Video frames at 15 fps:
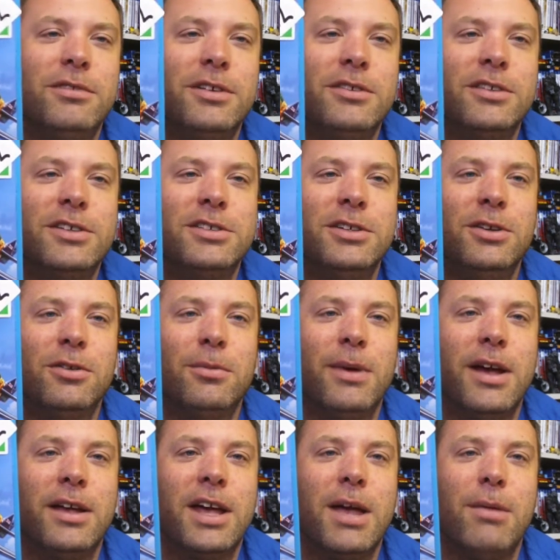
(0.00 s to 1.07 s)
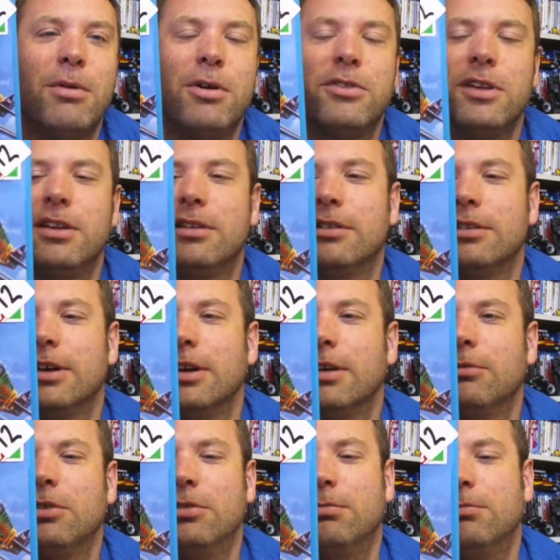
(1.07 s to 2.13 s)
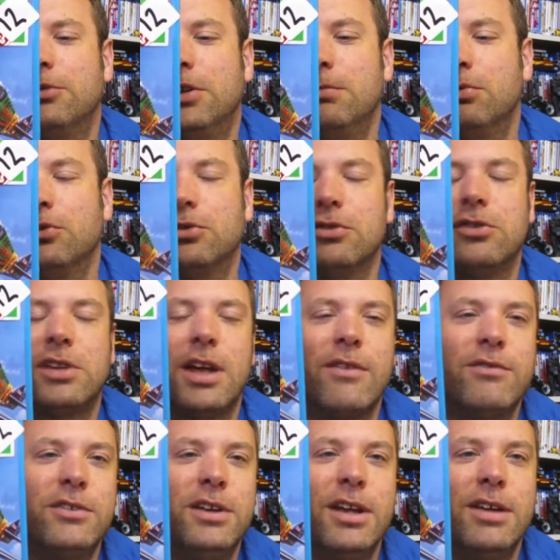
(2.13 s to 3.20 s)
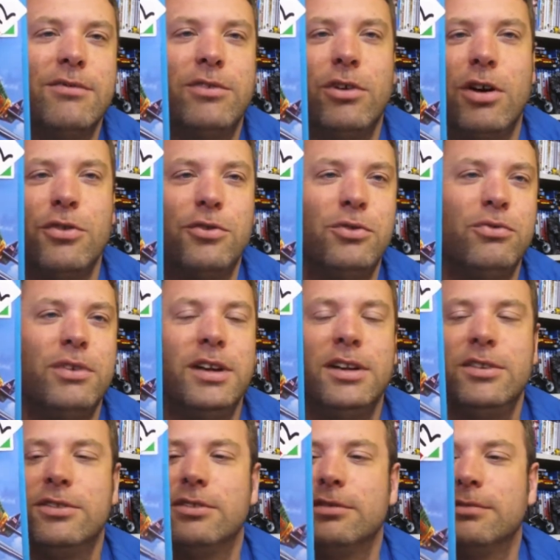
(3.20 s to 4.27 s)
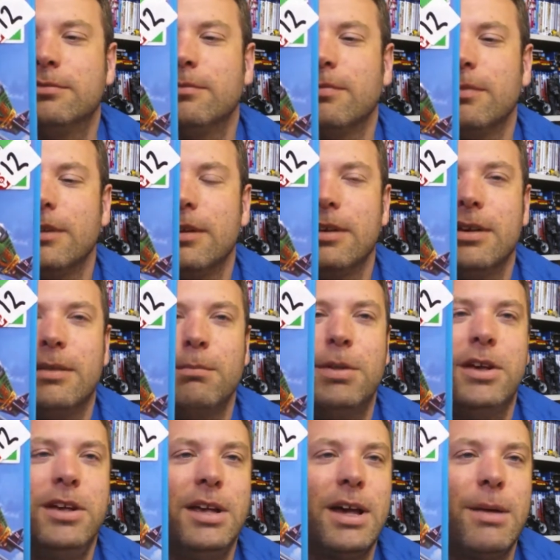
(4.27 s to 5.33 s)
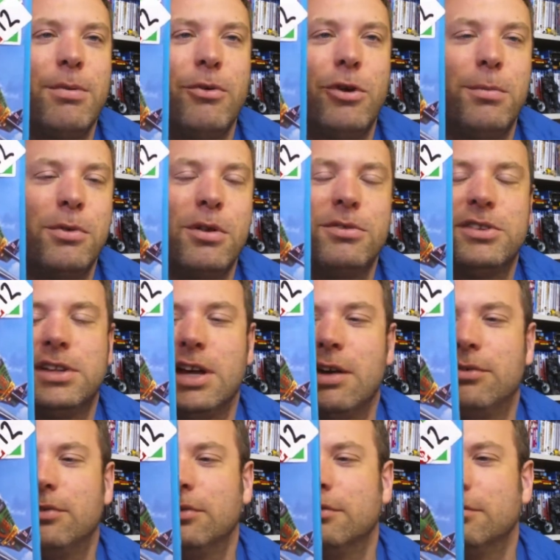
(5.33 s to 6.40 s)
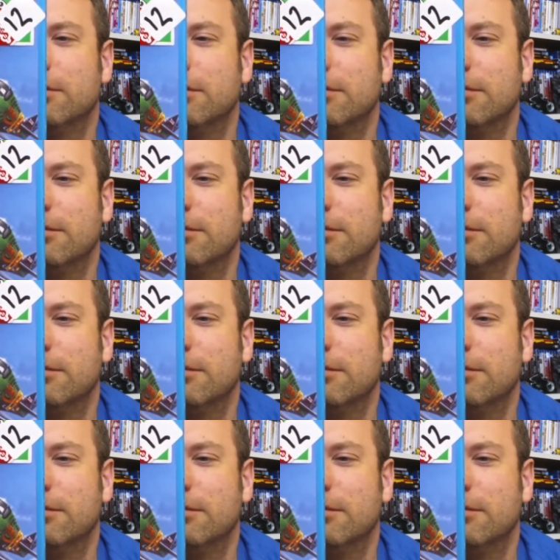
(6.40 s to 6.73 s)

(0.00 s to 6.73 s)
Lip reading: It's actually not a bad game, I think. Pretty simple sort of stuff, flying through rings and picking up and dropping off stuff, and